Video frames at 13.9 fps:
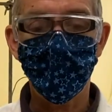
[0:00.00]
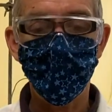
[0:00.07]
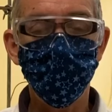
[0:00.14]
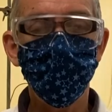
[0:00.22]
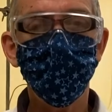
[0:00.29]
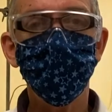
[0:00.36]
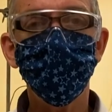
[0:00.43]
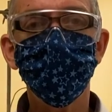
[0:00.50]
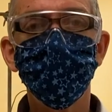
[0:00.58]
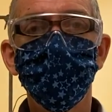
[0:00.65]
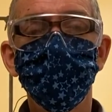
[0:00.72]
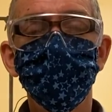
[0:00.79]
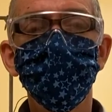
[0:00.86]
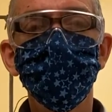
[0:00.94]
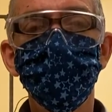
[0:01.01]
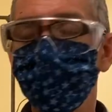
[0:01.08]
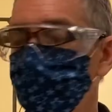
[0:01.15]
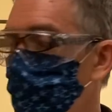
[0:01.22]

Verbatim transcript: I hope that uh, you have